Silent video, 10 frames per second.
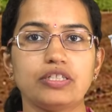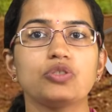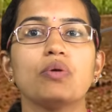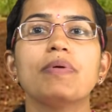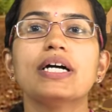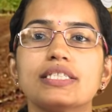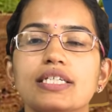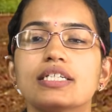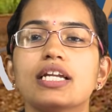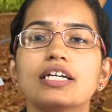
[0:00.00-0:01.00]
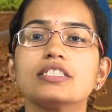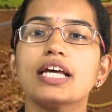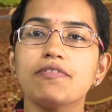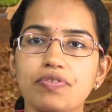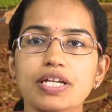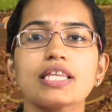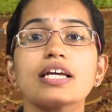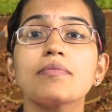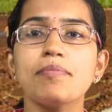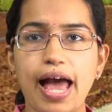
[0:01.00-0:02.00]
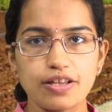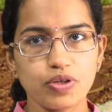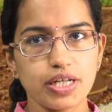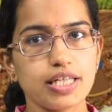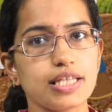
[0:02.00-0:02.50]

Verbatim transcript: So person does everything manually.